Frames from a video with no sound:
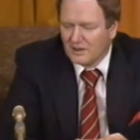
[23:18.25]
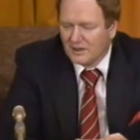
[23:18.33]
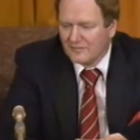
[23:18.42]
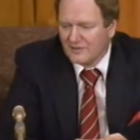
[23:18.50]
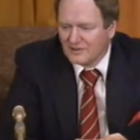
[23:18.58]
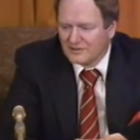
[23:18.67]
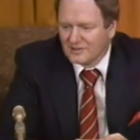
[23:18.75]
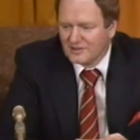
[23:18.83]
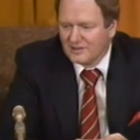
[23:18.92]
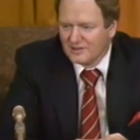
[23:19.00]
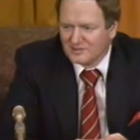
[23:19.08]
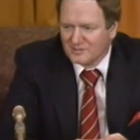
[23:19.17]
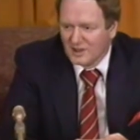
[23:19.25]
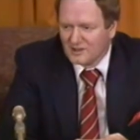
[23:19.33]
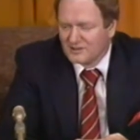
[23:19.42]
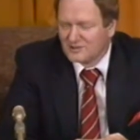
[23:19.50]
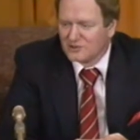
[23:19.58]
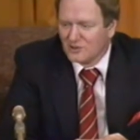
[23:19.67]
Obviously, his
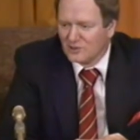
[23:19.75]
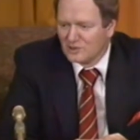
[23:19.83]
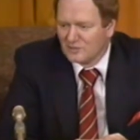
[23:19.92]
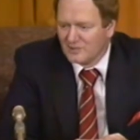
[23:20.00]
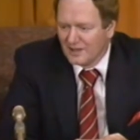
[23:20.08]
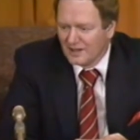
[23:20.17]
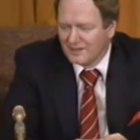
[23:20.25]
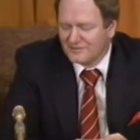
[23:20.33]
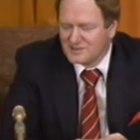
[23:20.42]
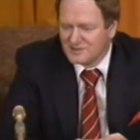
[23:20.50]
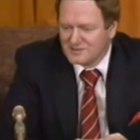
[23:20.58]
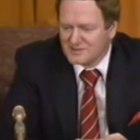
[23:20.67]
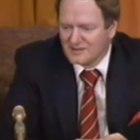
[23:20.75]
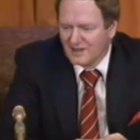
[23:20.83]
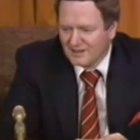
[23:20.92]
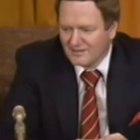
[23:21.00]
mother told him that if she was